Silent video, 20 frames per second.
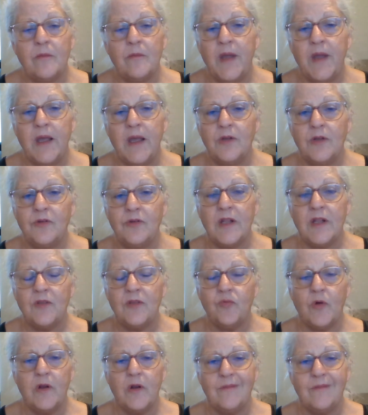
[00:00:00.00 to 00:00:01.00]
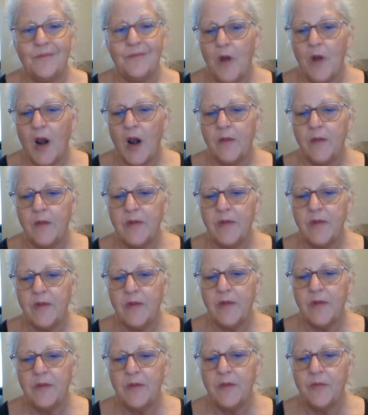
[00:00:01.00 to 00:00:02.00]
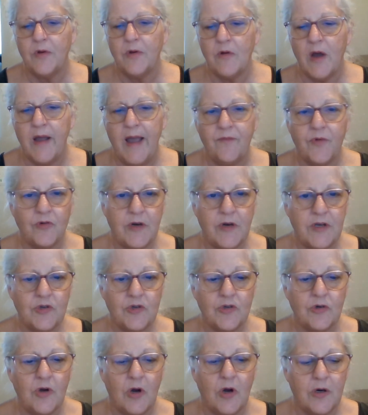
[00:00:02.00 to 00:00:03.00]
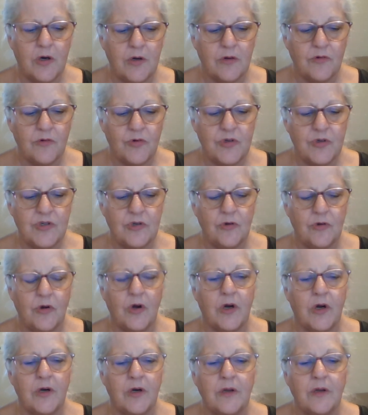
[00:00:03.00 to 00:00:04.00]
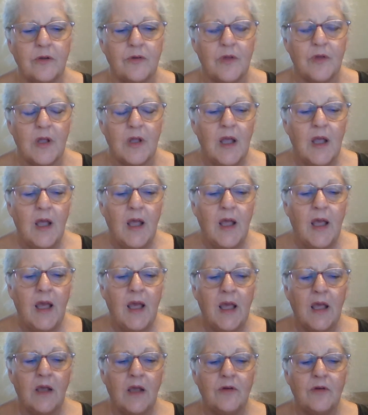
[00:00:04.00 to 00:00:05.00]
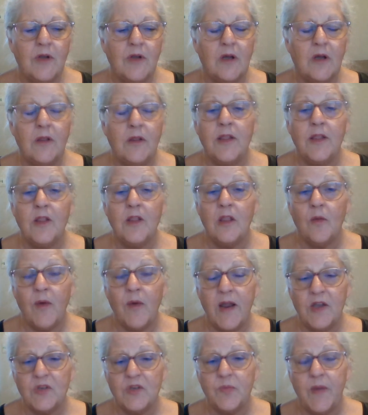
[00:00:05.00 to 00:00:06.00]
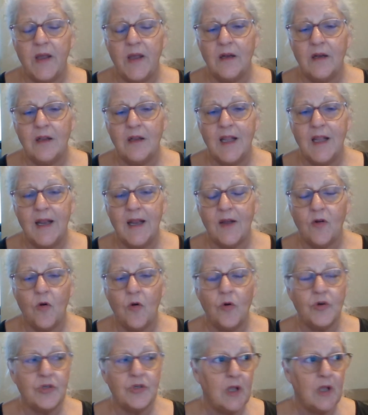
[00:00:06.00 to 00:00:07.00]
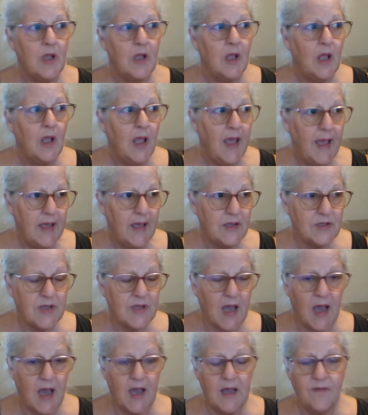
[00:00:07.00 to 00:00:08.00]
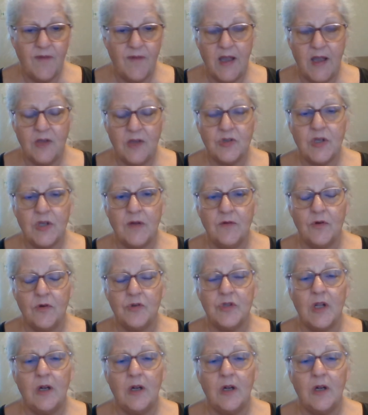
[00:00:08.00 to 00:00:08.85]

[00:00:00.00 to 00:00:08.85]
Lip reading: beds. That's what a lot of people have for their traditional gardening, and then the raised bed. And then of course, as I've aged, I notice a